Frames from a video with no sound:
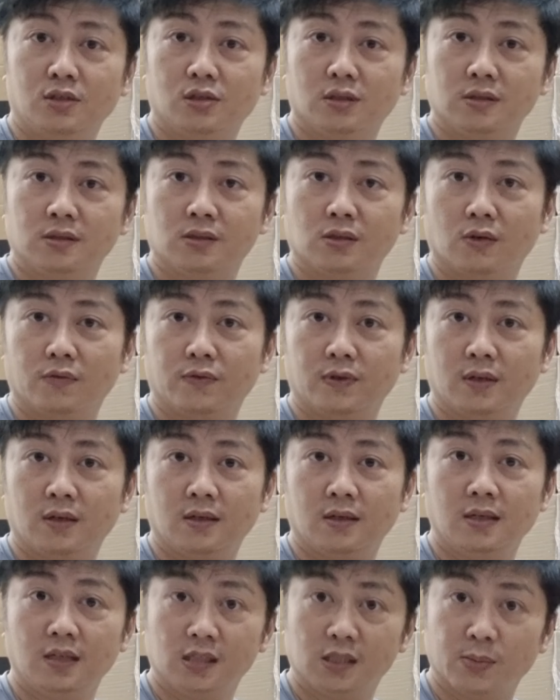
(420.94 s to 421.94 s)
editions of
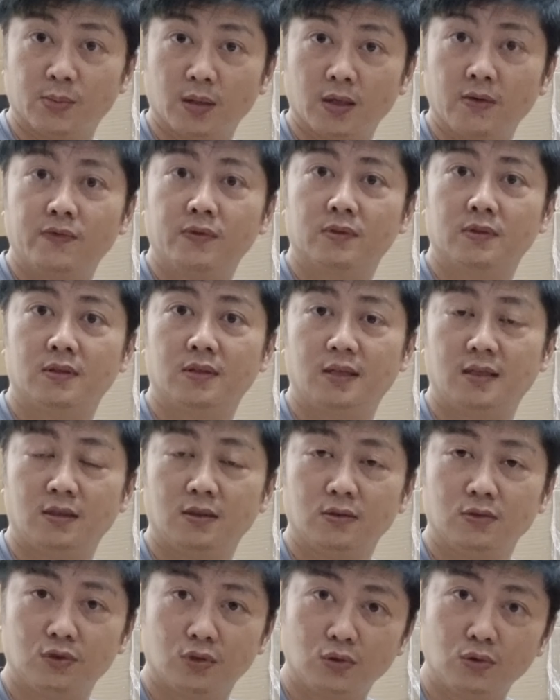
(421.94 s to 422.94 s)
uh, Elizabeth
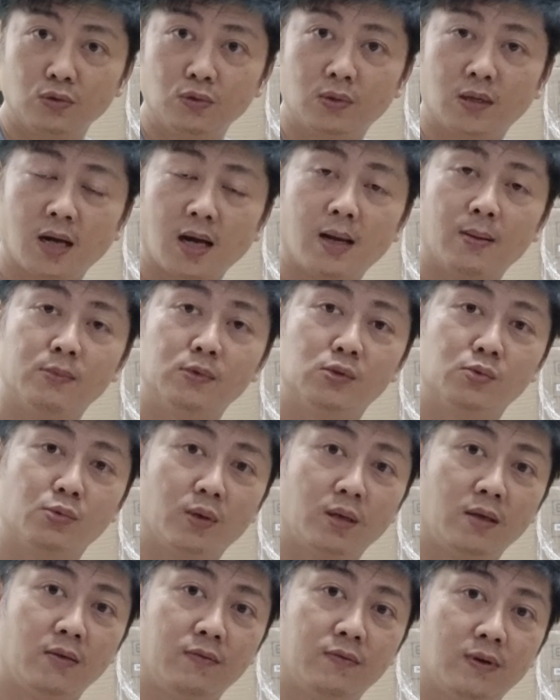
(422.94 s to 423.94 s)
do comes
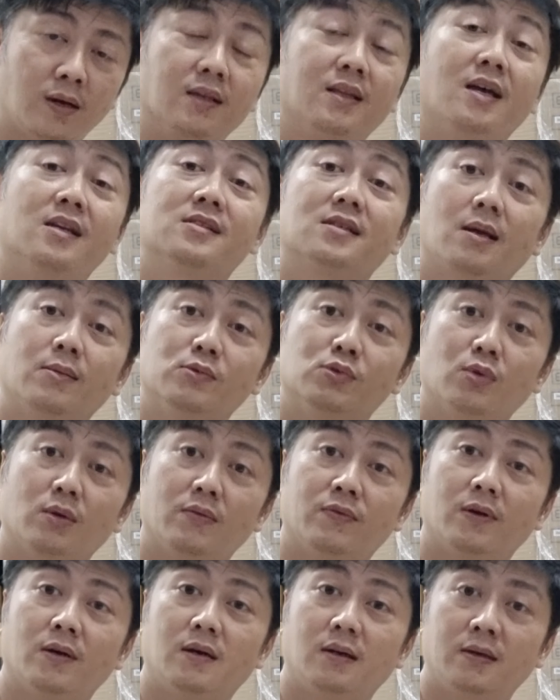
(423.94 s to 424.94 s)
with, uh, does comes
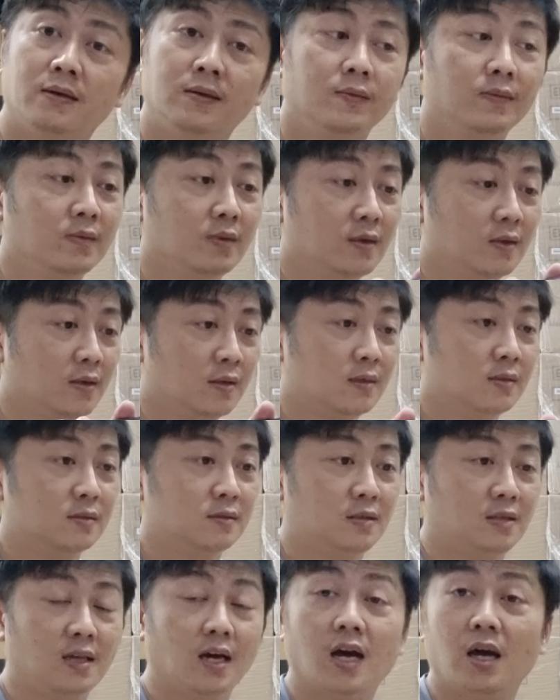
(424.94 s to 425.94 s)
with uh,
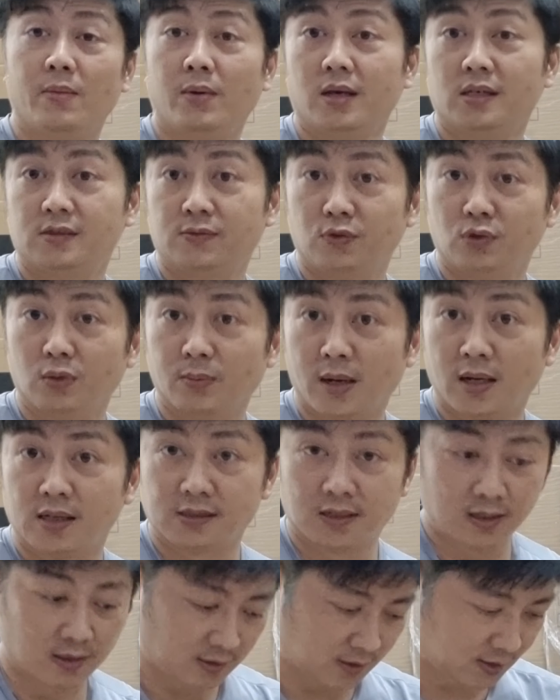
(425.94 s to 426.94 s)
the IMS filter
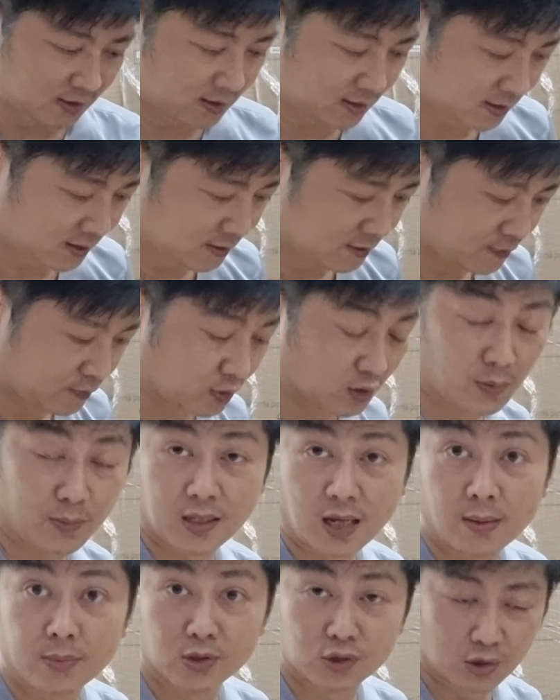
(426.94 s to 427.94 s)
baskets for
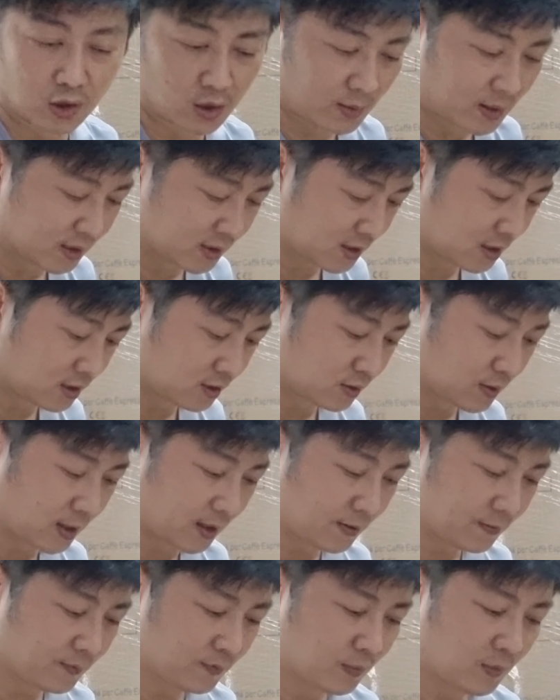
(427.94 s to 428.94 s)
the double shot baskets,
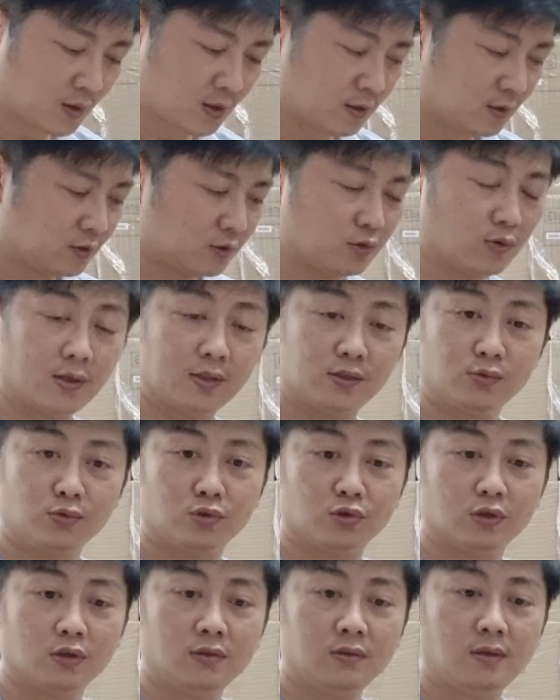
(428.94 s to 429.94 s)
right? So as
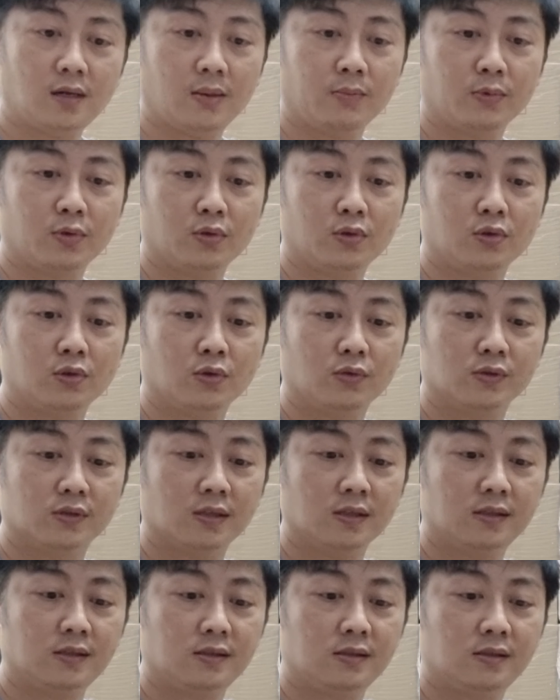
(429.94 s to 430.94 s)
usual, I'm going to use
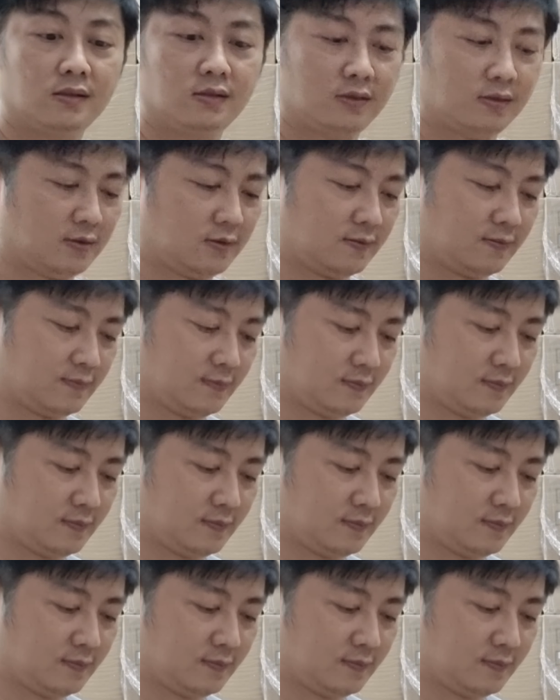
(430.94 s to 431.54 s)
this